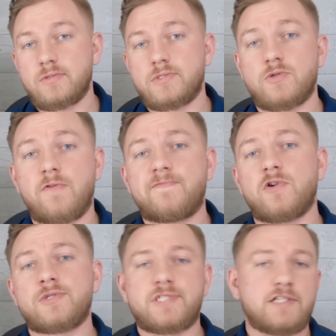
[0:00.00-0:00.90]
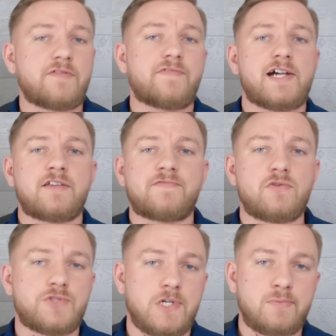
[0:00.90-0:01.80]
So first, I'll define a
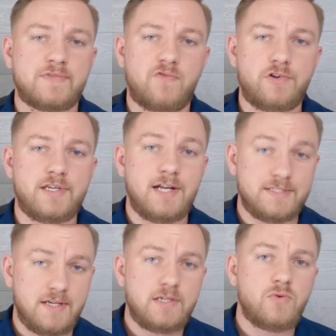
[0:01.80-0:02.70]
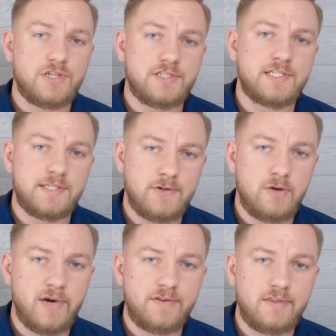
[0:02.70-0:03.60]
few terms for you, and I'll tell you what you need to know
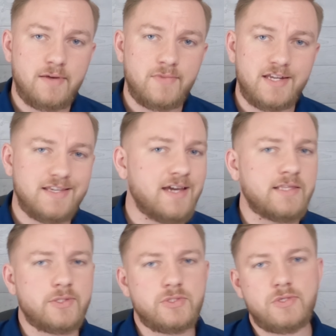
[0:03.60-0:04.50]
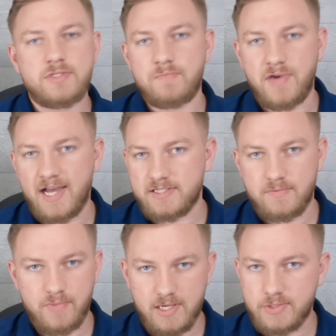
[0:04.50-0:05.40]
about them. And again, this is just a
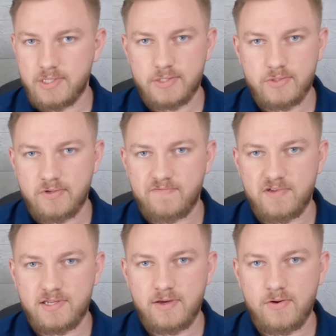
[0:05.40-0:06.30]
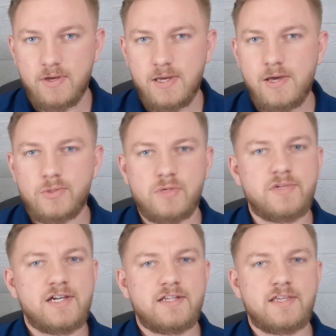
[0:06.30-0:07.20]
back-to-basics sort of video, so I'm
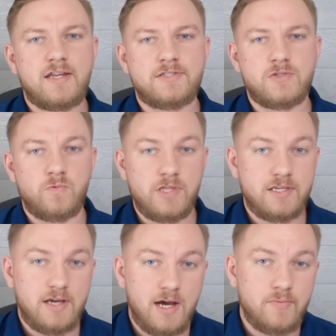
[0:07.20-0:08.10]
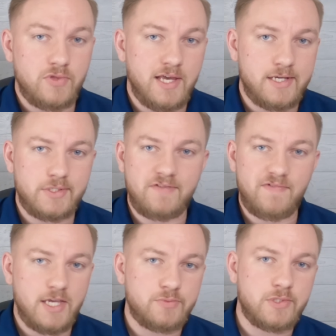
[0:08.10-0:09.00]
not going to get into really complex
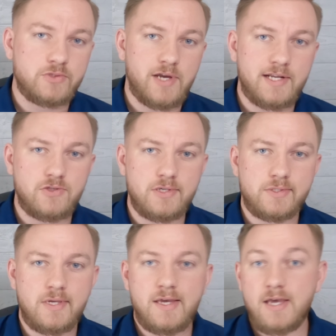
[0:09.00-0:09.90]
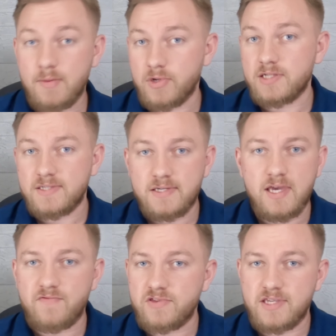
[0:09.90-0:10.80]
investment strategies, but I'll tell you
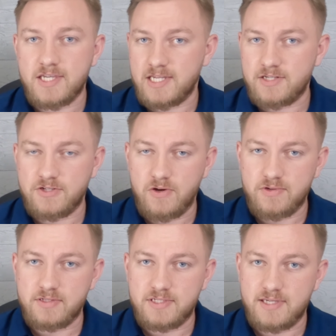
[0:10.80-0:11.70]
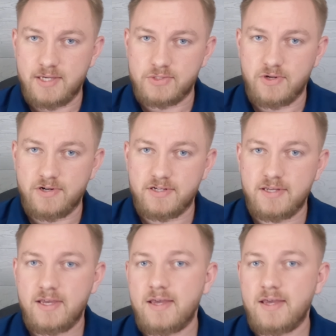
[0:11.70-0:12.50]
everything you need to know to get started.